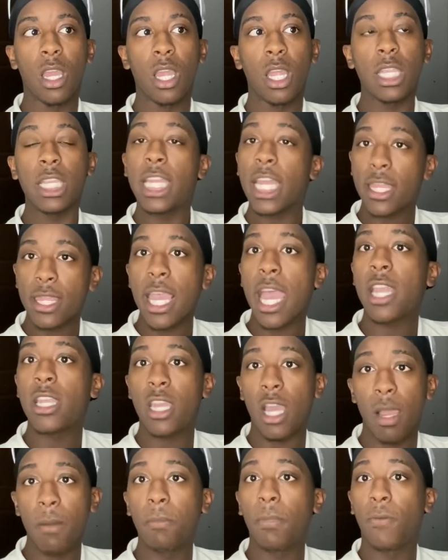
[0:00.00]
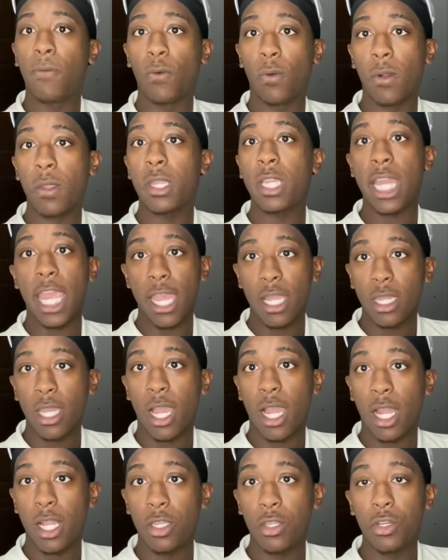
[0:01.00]
get that done before the
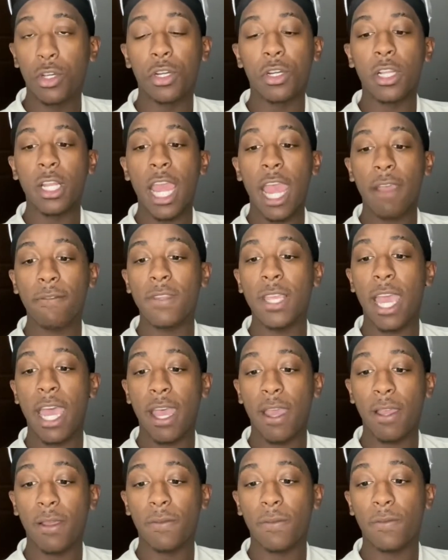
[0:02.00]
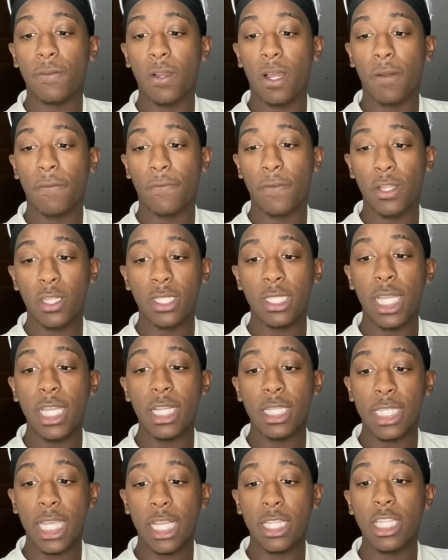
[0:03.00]
deadline. You're going to have, for the state
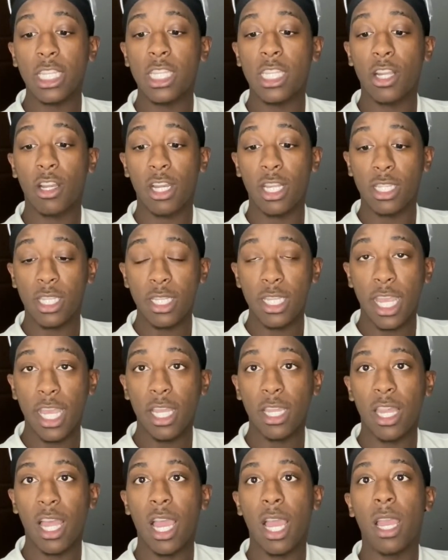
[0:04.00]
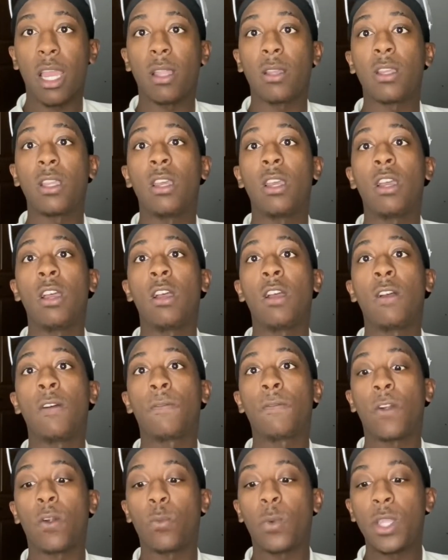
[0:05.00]
of Texas, there is a deadline
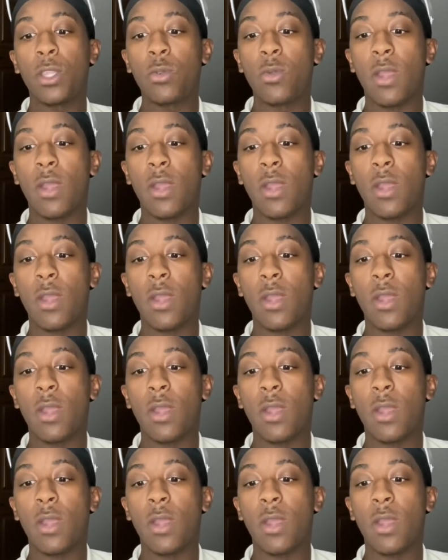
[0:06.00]
for when you